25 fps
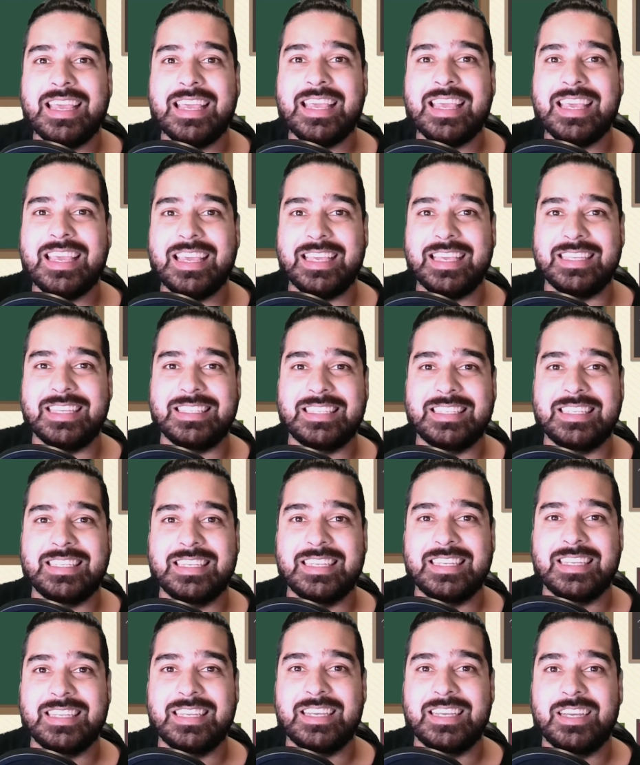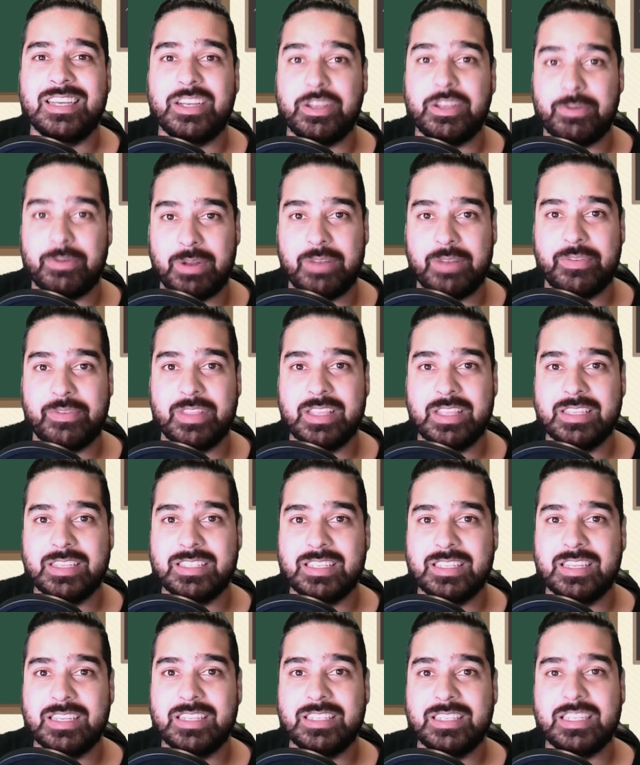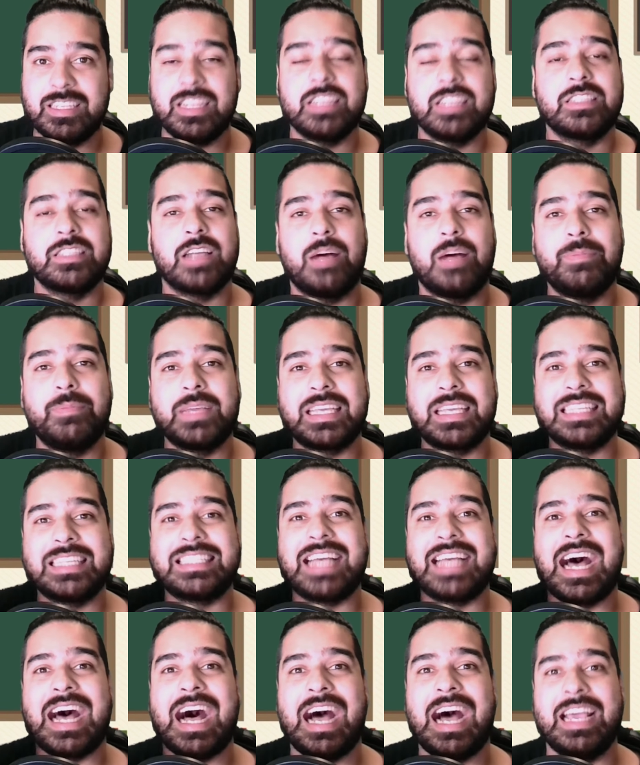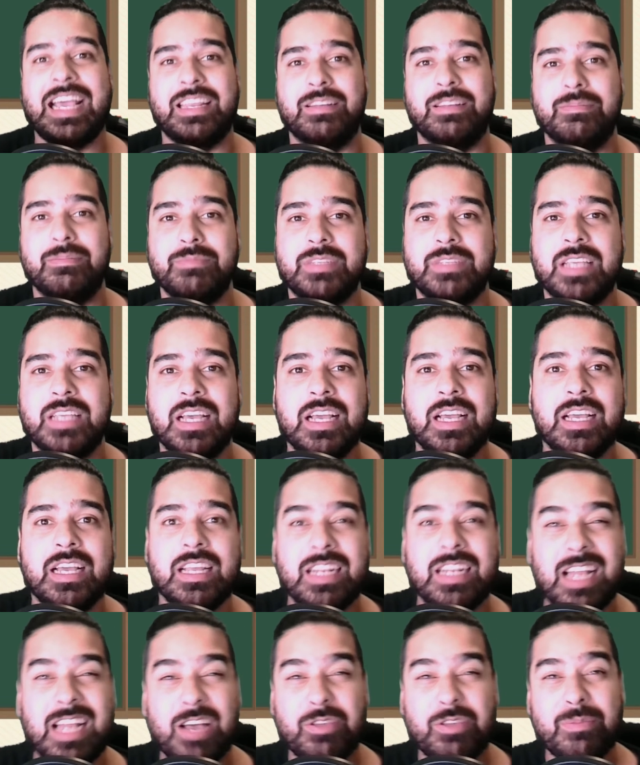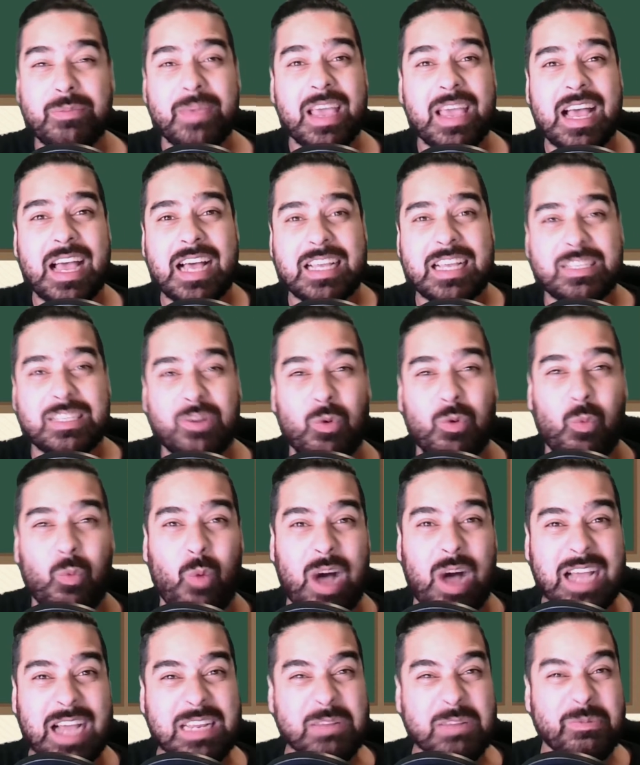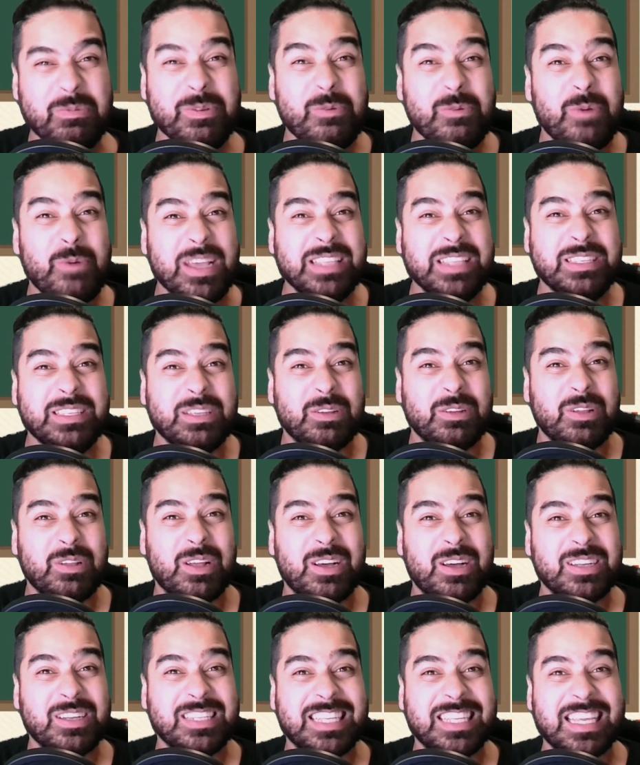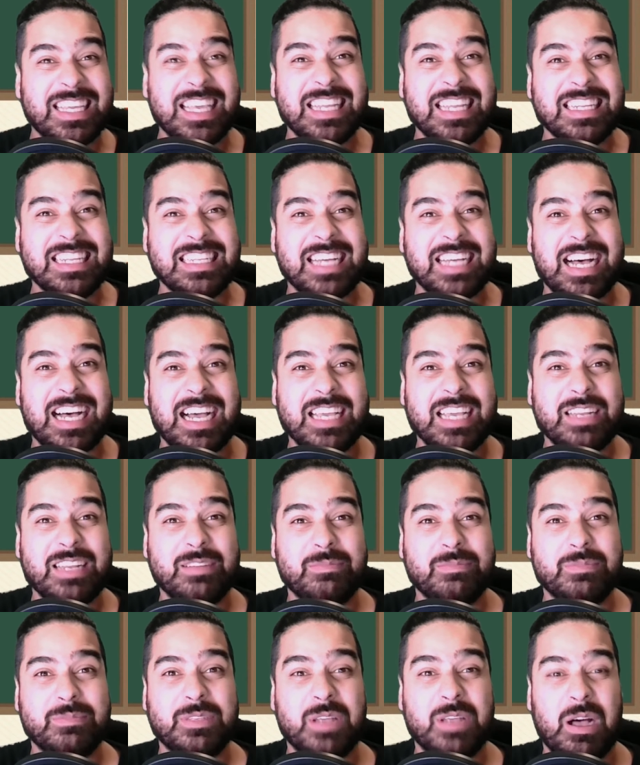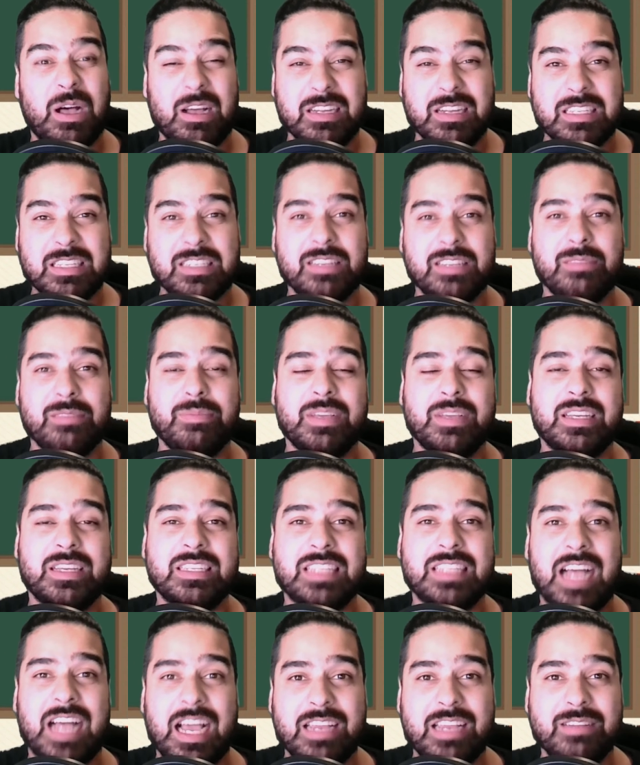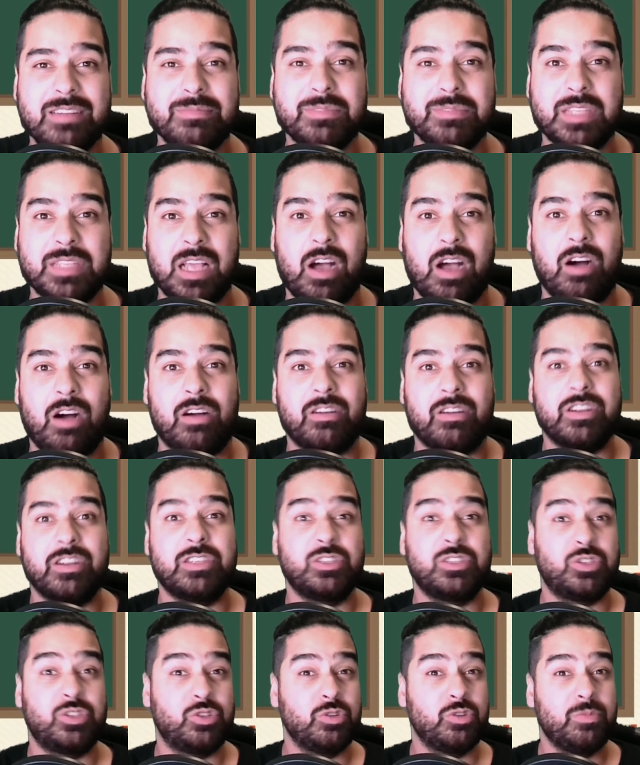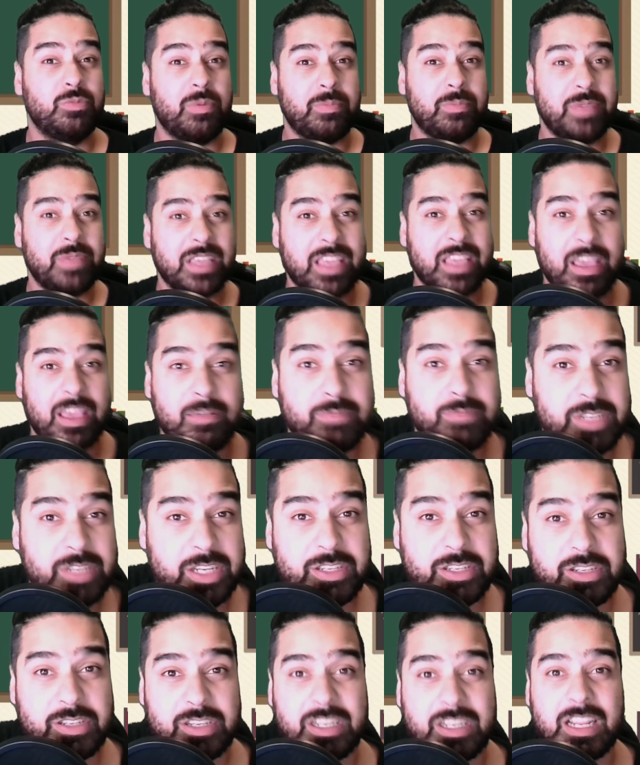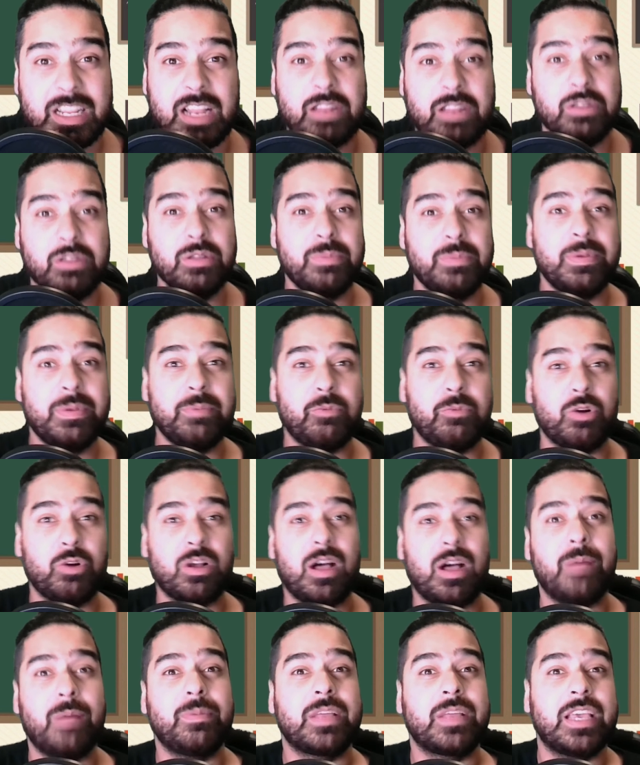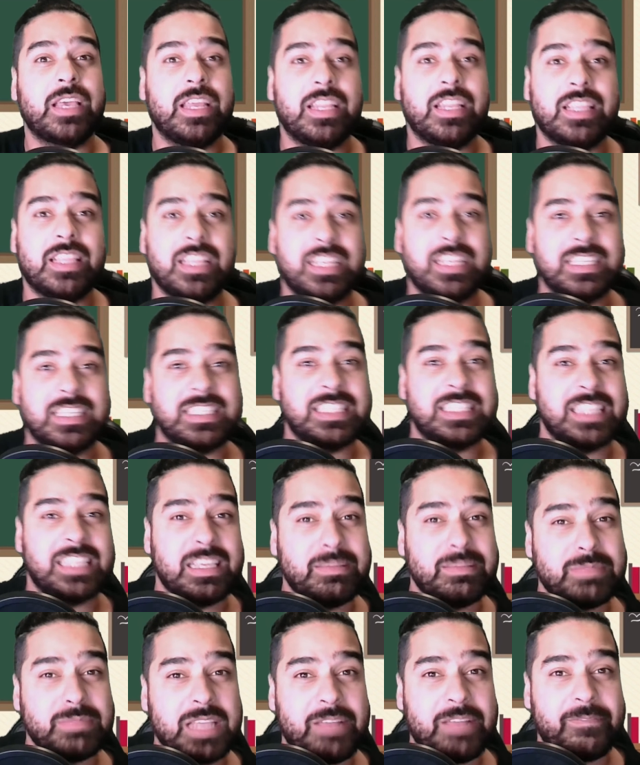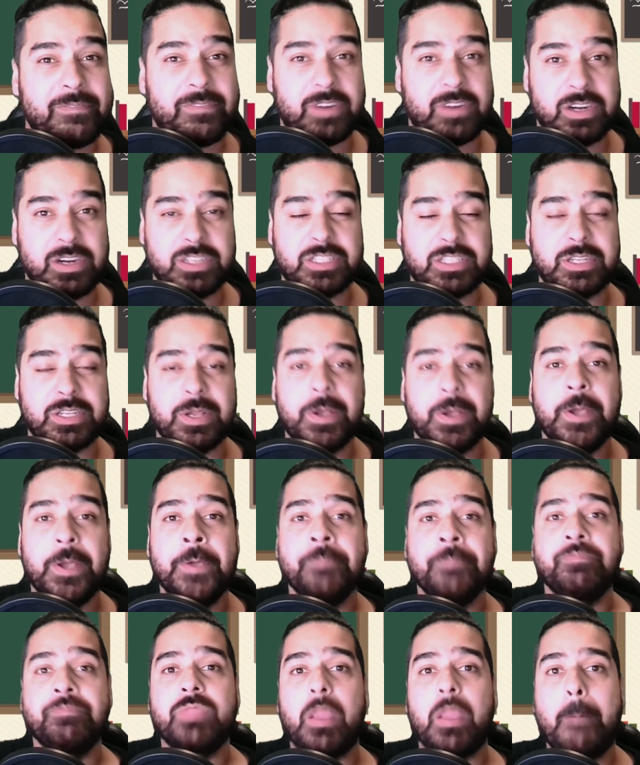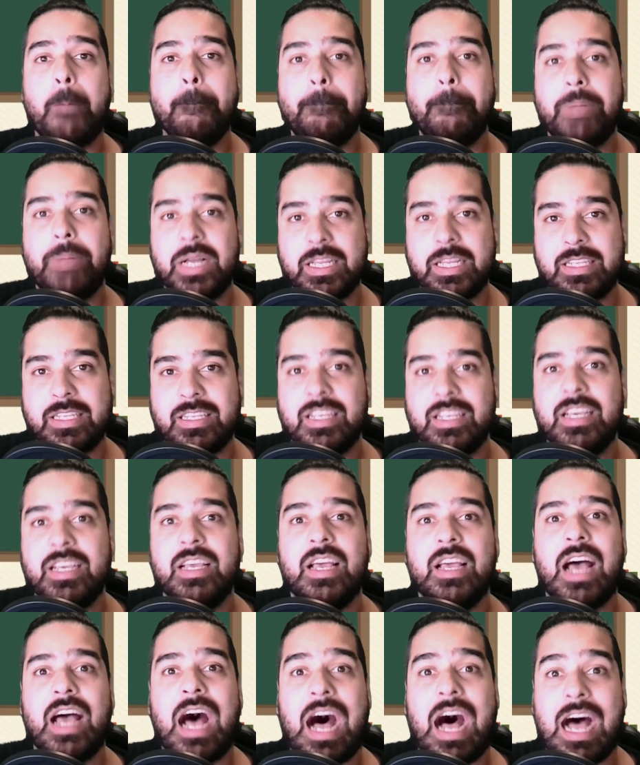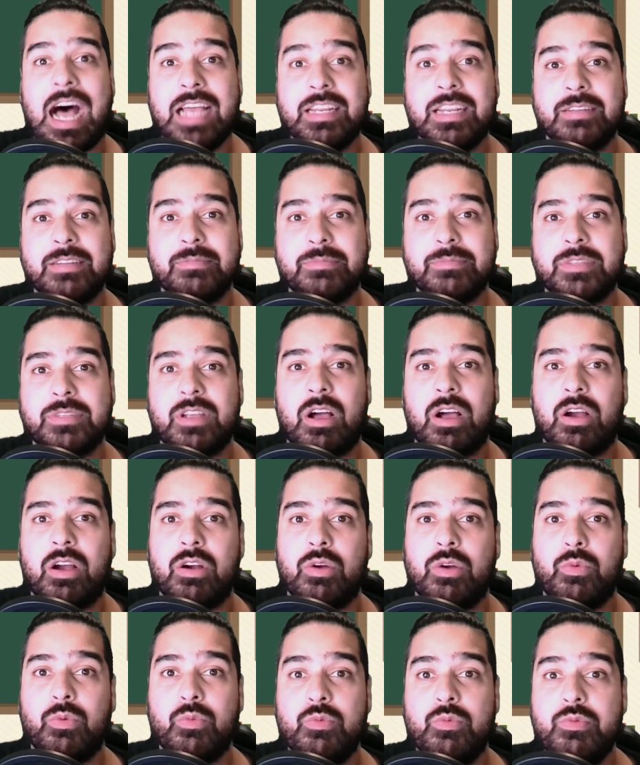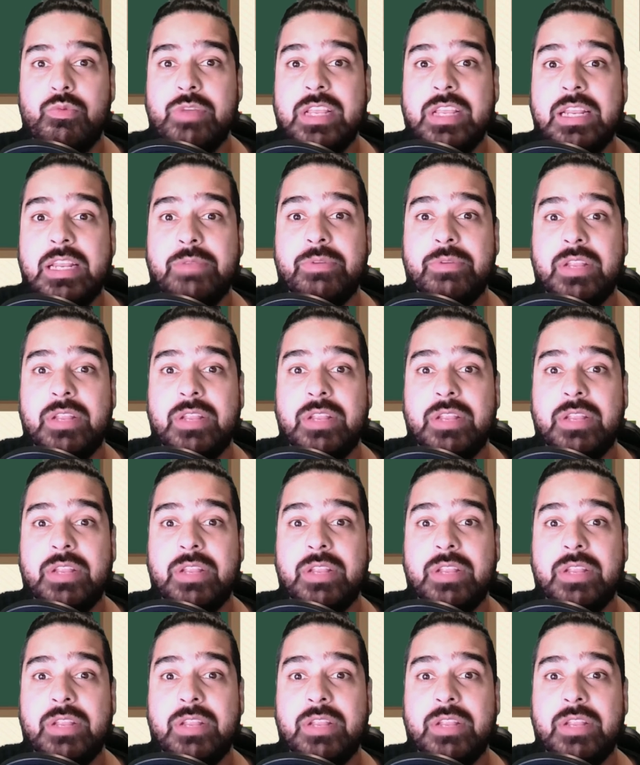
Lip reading: is, you ready for this? Today's topic is items. Now you may ask, why did we wait so long to get into items? Honestly, because items are a super big game changer and a little bit more complicated than it seems at first. But items are a really